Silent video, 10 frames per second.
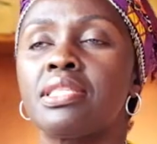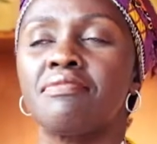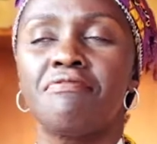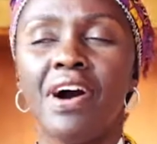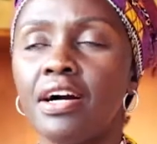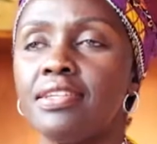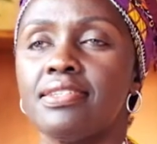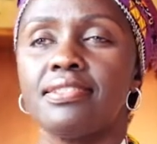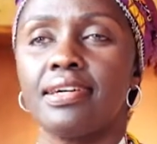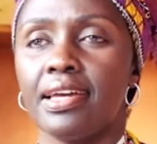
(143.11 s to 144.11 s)
that
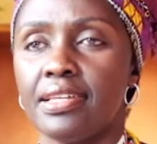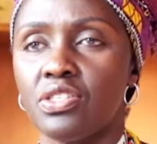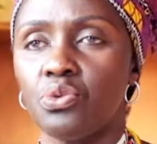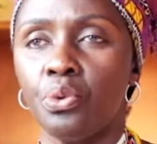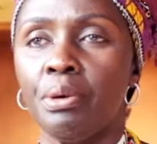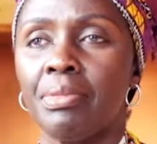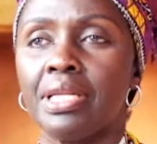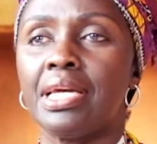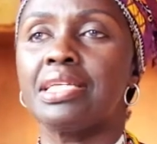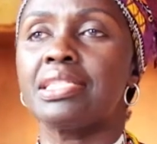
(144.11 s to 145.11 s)
violence against
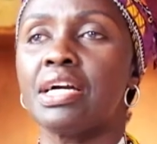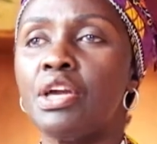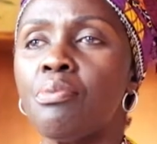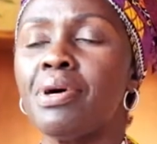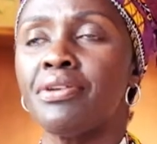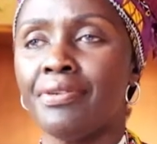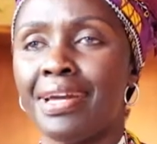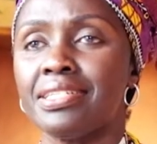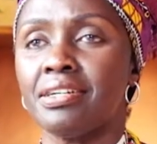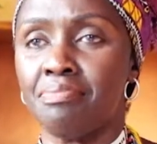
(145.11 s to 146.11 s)
women is a human
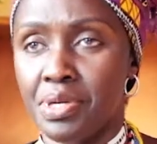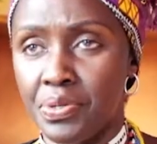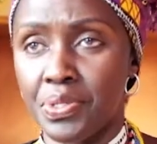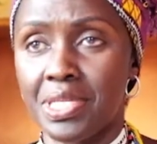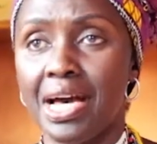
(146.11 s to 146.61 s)
rights abuse